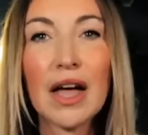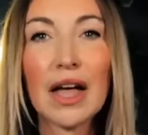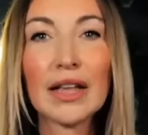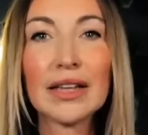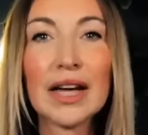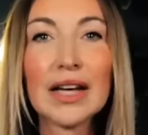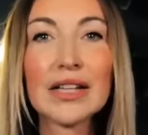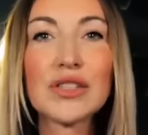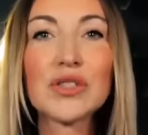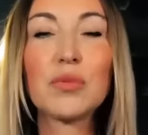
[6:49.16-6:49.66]
And
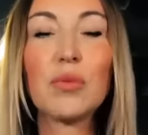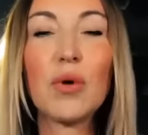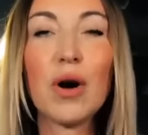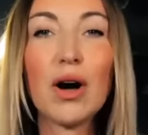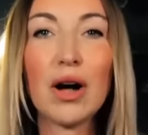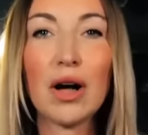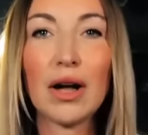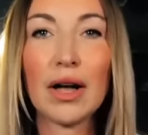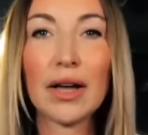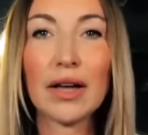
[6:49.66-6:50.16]
that's
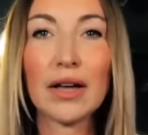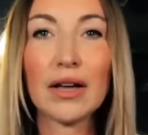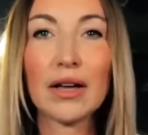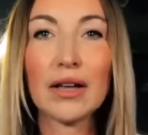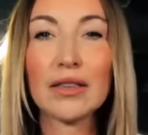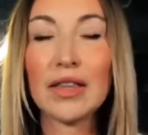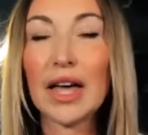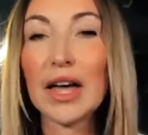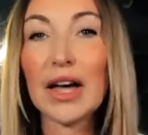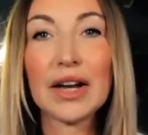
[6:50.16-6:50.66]
why
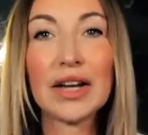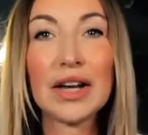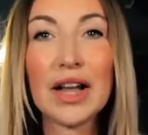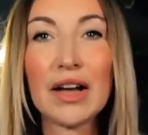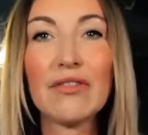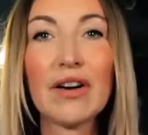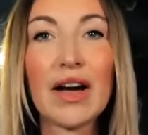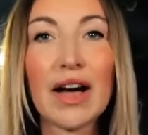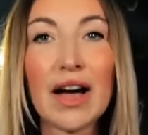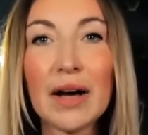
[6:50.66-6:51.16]
they are
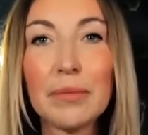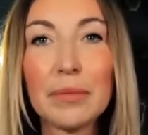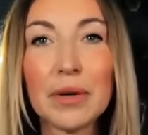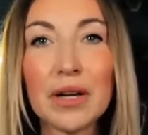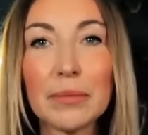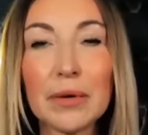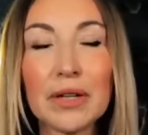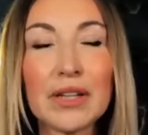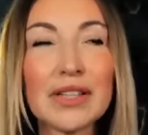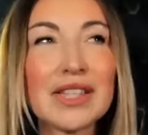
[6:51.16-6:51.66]
never
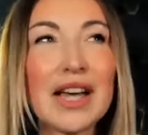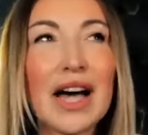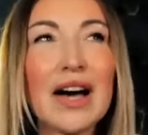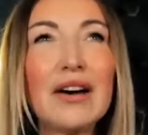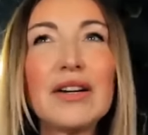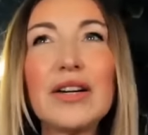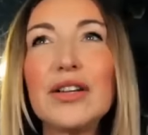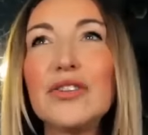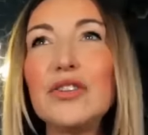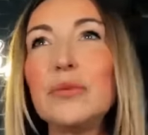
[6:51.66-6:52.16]
happy because
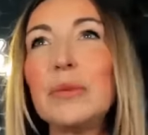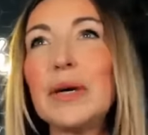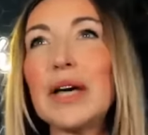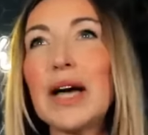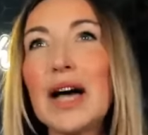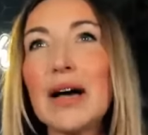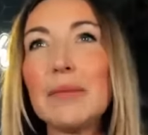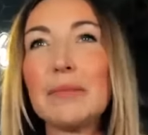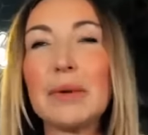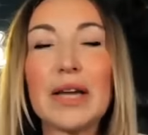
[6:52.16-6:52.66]
how can you be
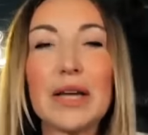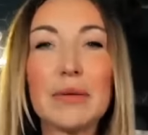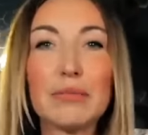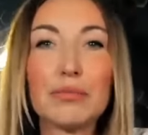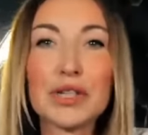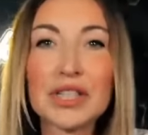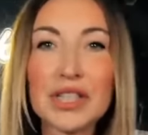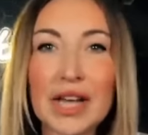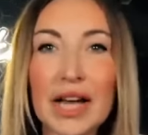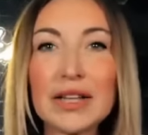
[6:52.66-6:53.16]
happy
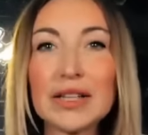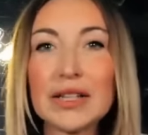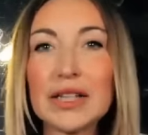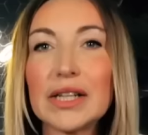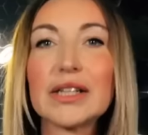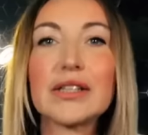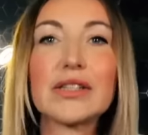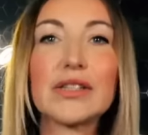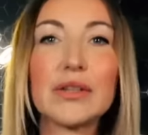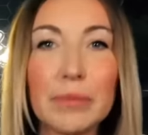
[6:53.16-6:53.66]

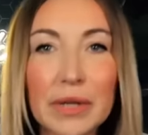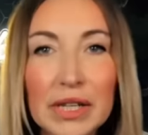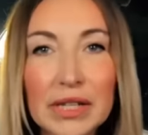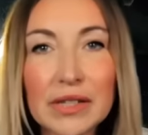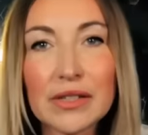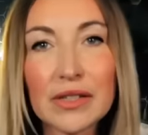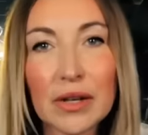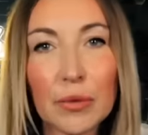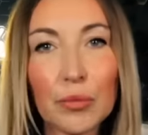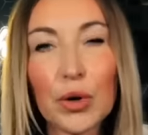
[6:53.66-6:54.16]
pretending to be
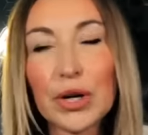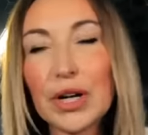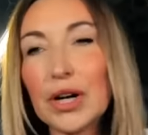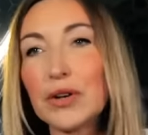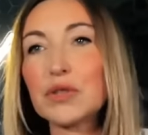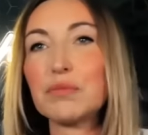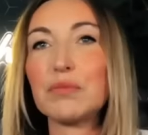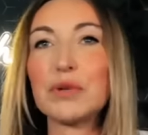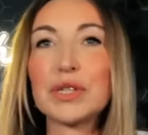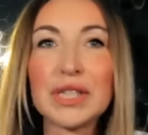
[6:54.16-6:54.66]
someone
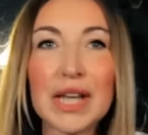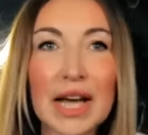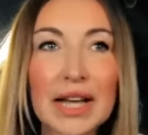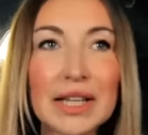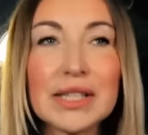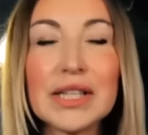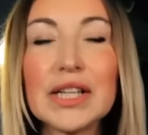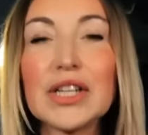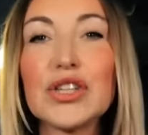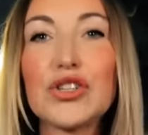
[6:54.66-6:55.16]
else,
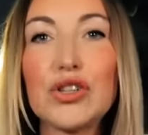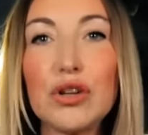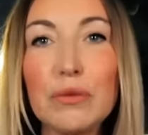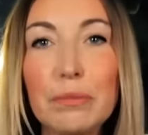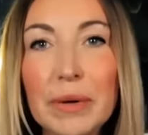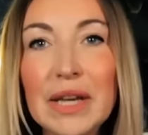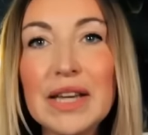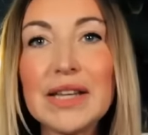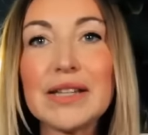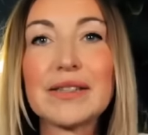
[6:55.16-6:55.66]
pretending to
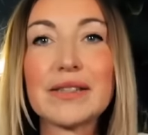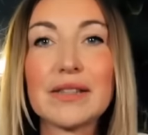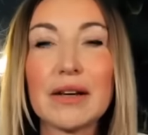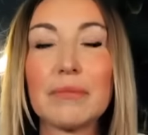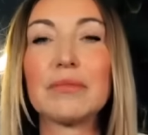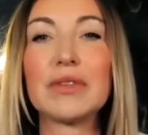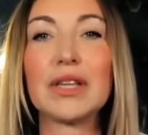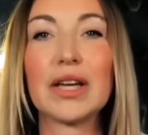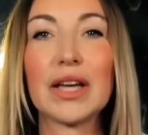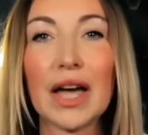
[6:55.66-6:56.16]
be
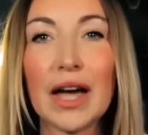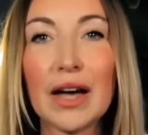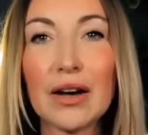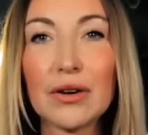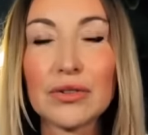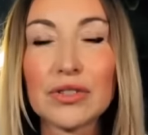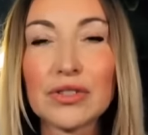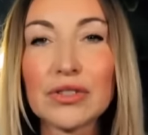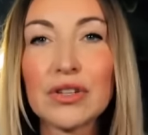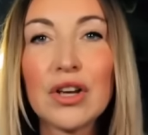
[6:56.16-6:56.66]
something
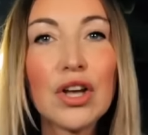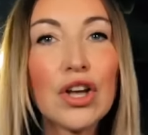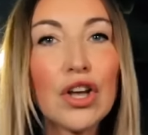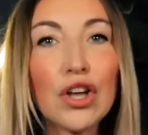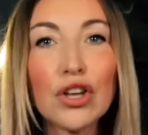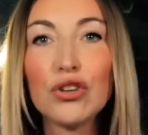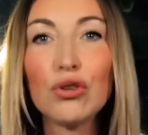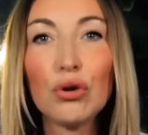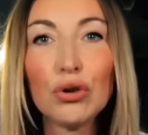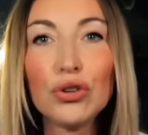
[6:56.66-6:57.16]
else?
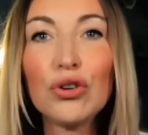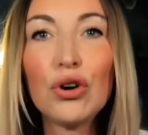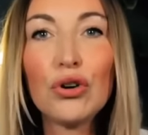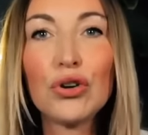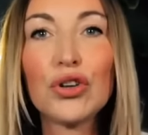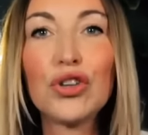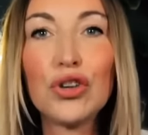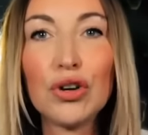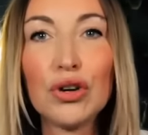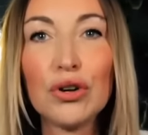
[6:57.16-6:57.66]
You're
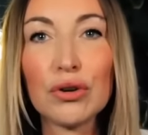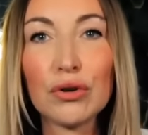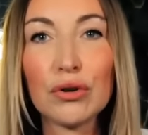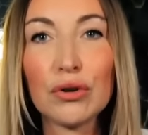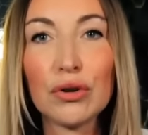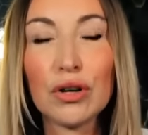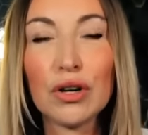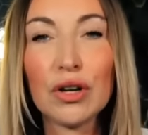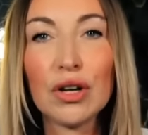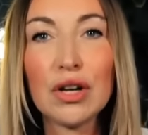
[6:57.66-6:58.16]
not you.
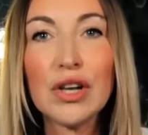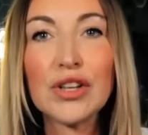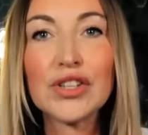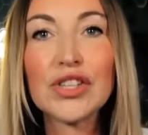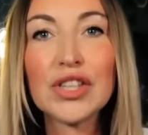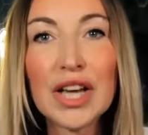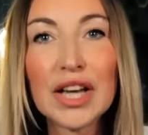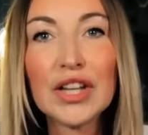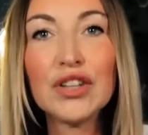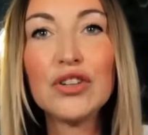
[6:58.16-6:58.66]

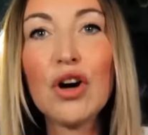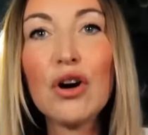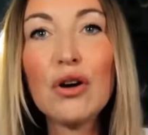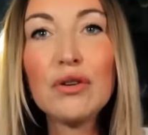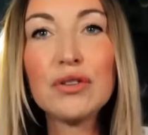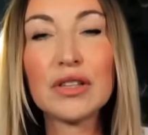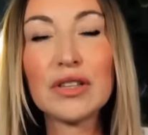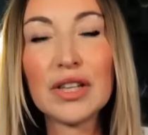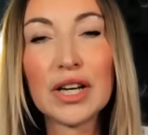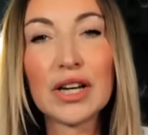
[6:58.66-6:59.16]
So they
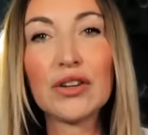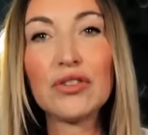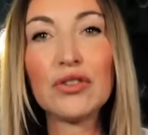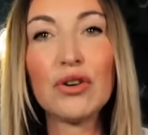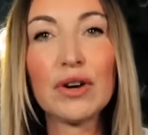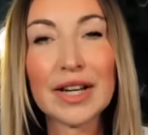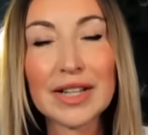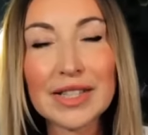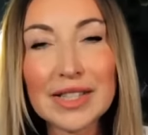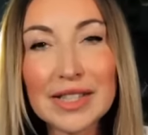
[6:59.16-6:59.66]
know that they are
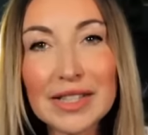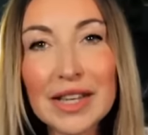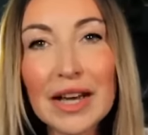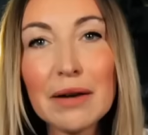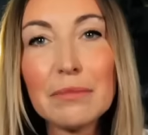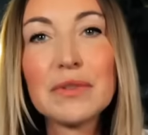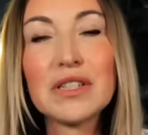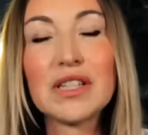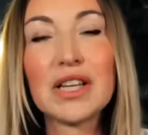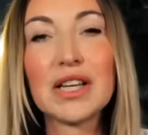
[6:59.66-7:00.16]
not
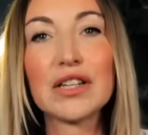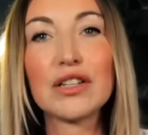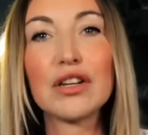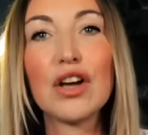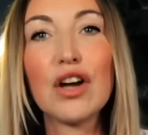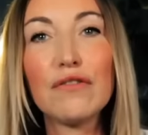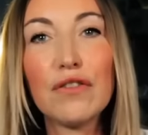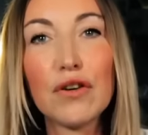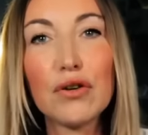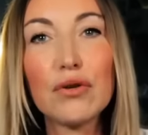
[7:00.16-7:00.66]
accepted
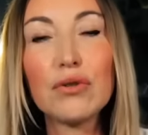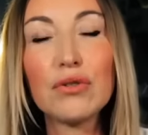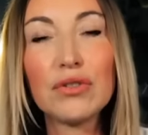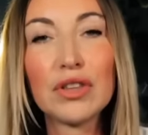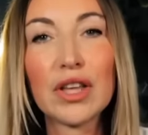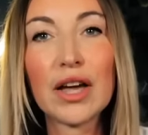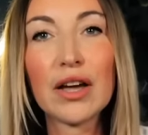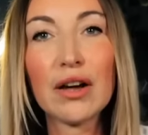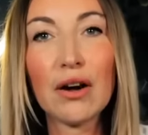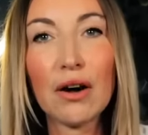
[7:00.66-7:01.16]
for who
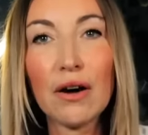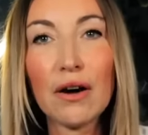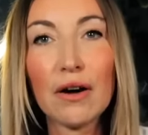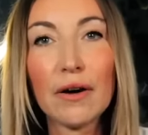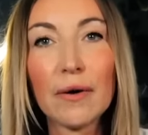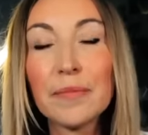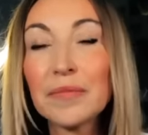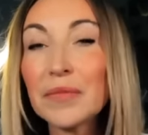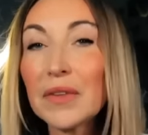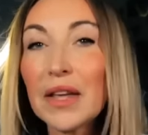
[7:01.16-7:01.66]
they
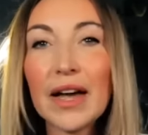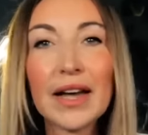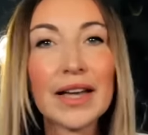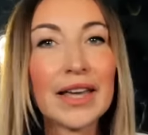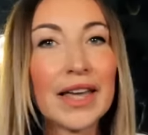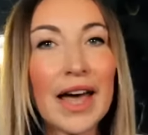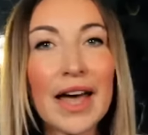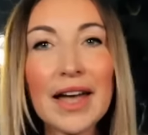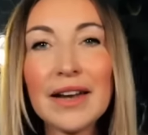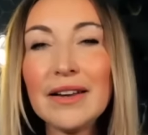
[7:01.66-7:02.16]
are.
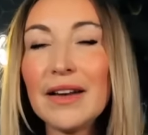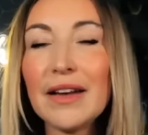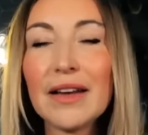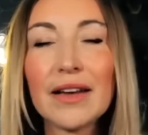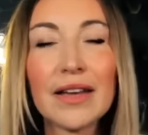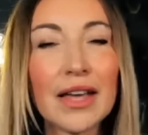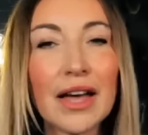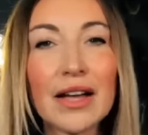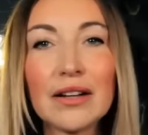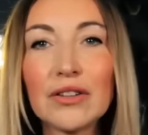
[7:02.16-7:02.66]
Again,
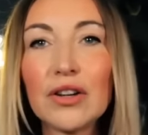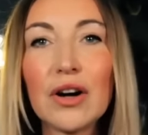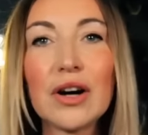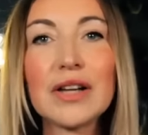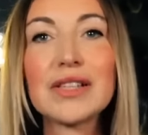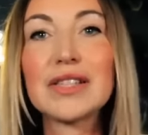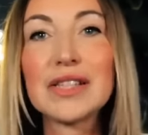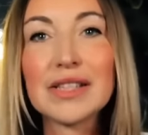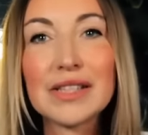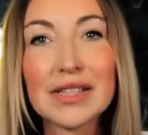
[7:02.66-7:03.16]
again,
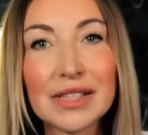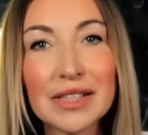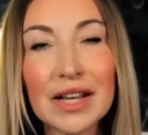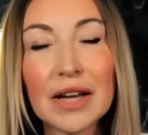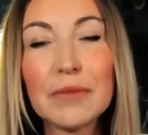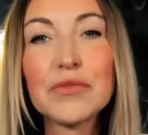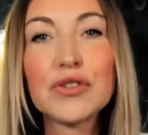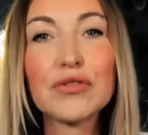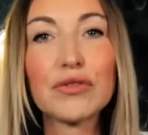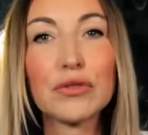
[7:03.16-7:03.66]
guys, this
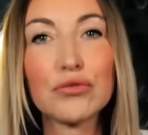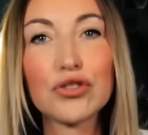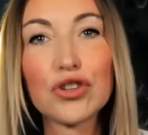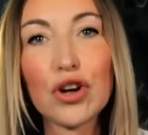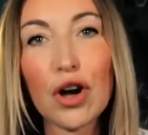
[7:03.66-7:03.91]
stems from